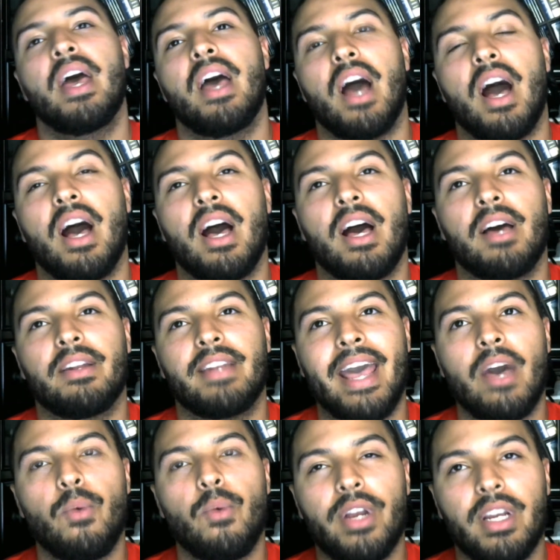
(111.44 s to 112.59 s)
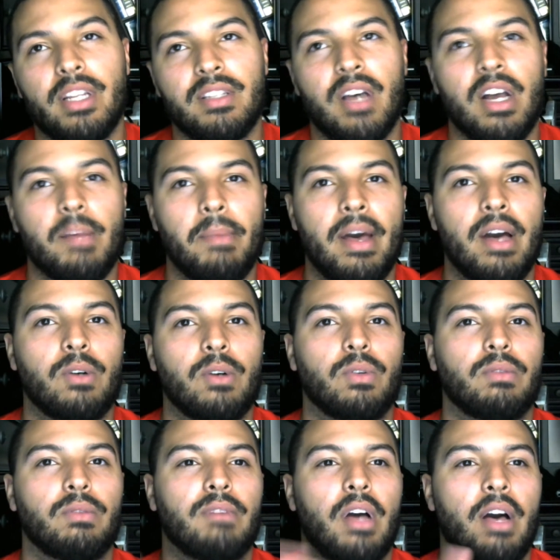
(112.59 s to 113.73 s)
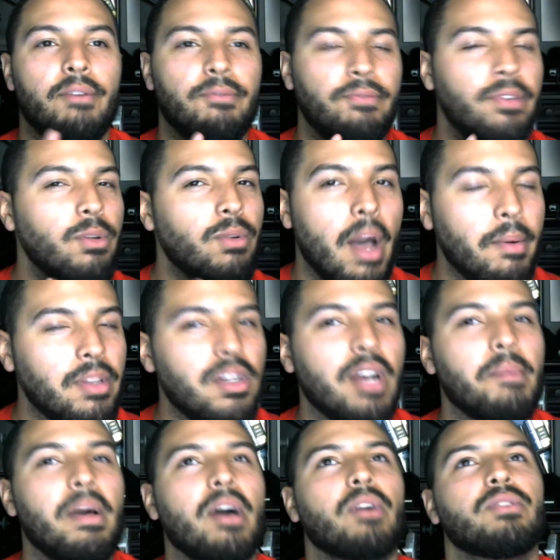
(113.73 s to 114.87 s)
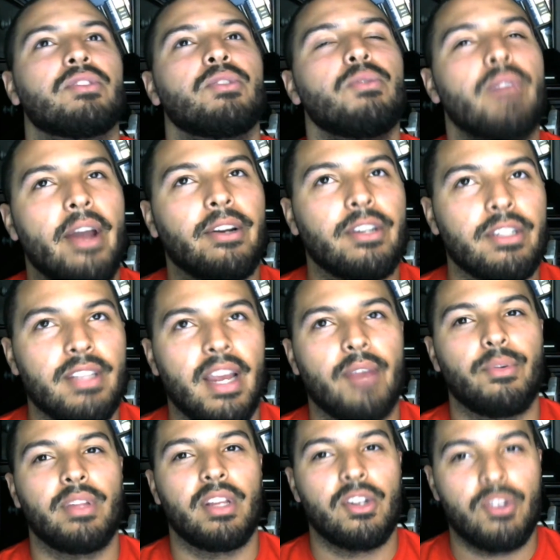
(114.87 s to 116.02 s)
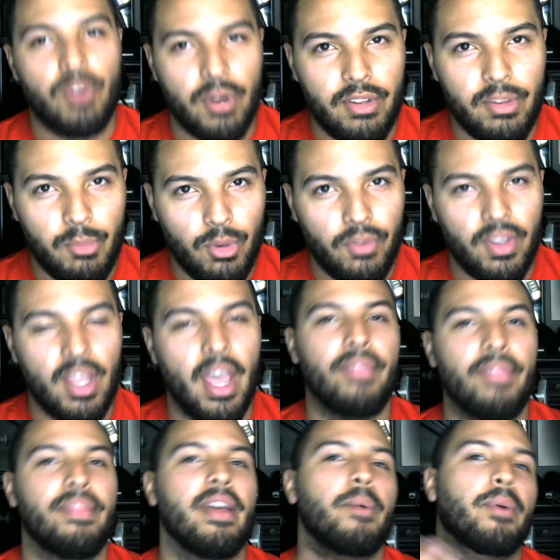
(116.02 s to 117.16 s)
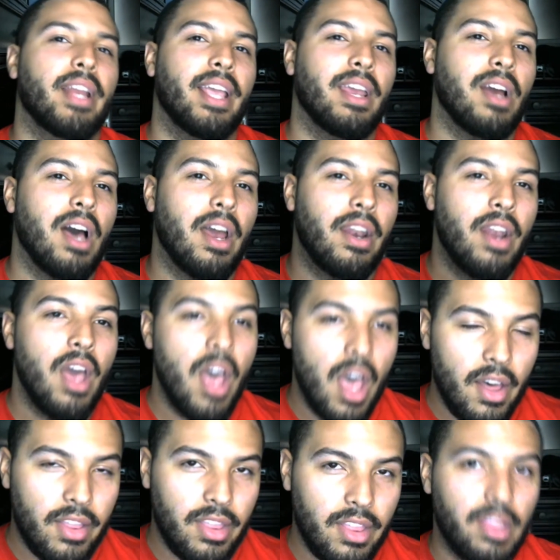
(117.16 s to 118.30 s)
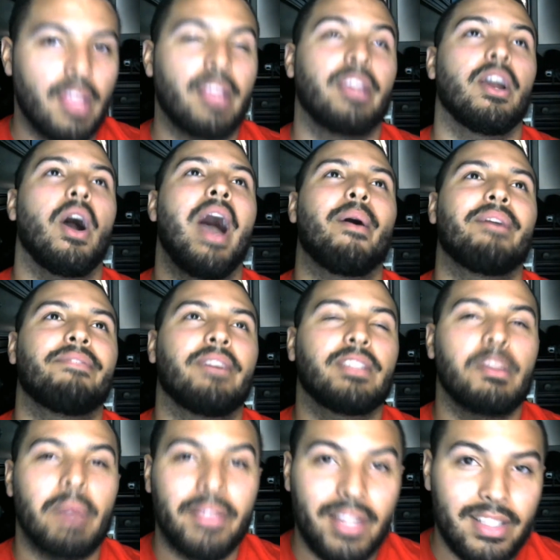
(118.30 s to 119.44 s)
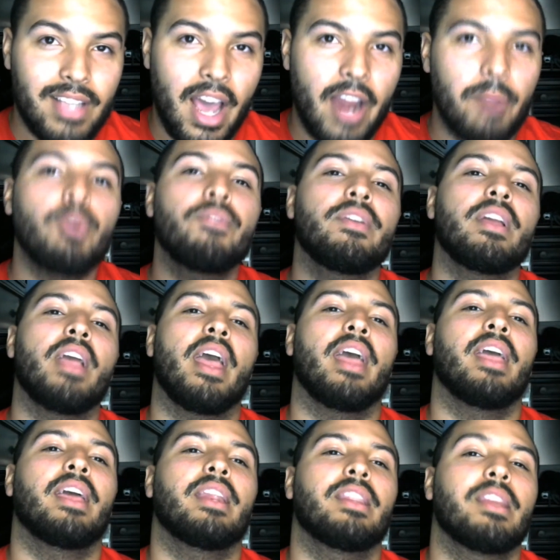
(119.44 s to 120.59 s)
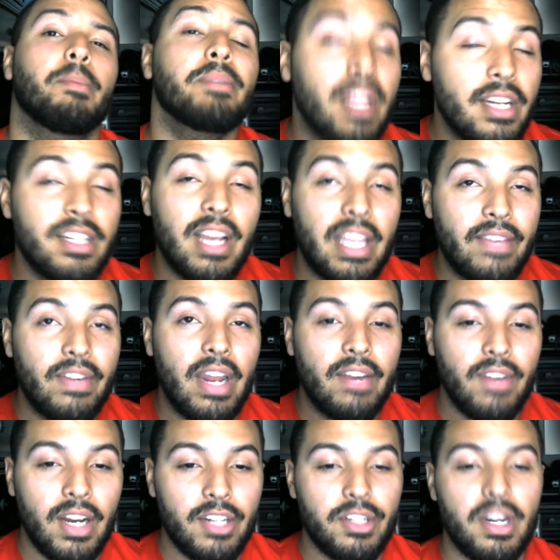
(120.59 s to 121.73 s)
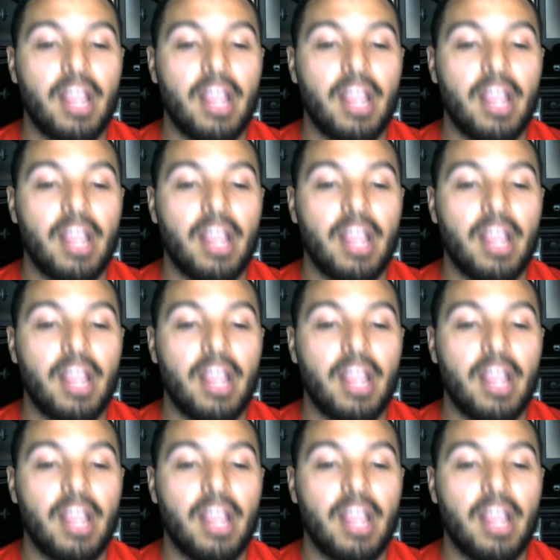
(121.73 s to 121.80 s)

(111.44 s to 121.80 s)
Now we're going to talk about I'm going to talk about two characters that I really enjoyed in the movie, and then we're going to get on, you know, how I felt about the entire movie and the percentage I give it out of 100.